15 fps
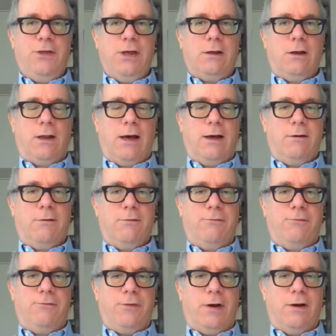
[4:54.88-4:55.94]
think a lot
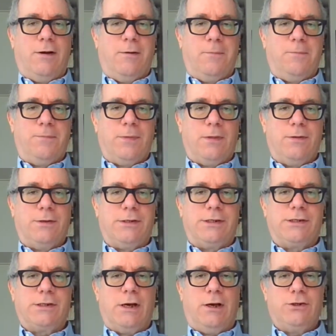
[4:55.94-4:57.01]
of the
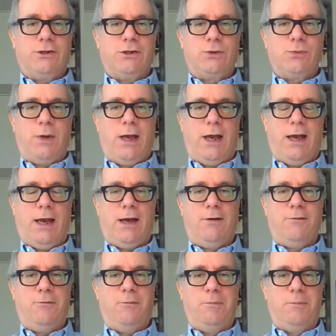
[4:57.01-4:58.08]
discussions we
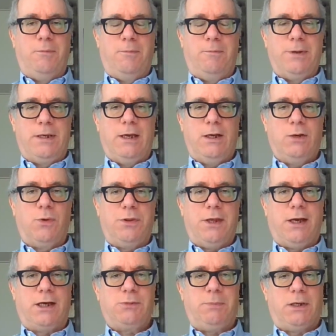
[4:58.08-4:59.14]
have begin with
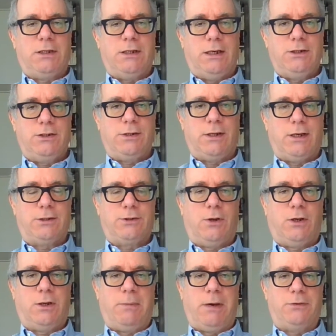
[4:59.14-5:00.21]
the expectation that it's
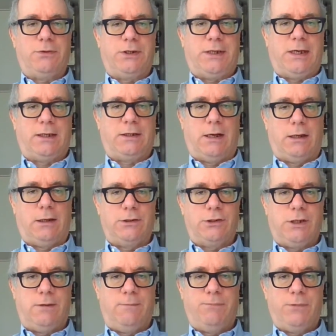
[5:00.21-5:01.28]
all about the
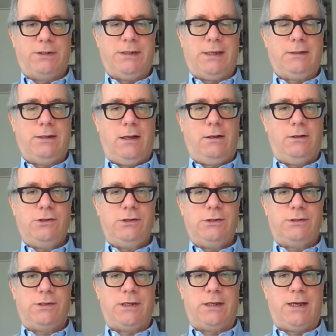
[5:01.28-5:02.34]
technology. The technology
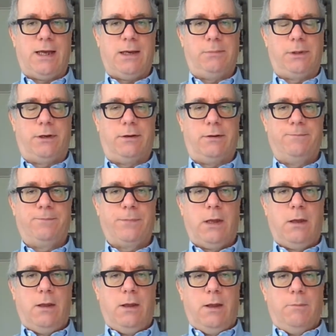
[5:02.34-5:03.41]
is the enabler,
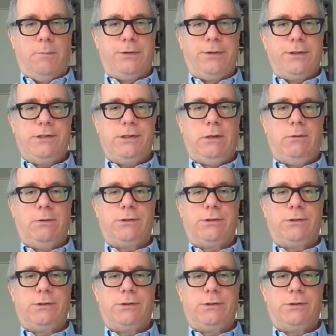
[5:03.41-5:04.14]
But the secret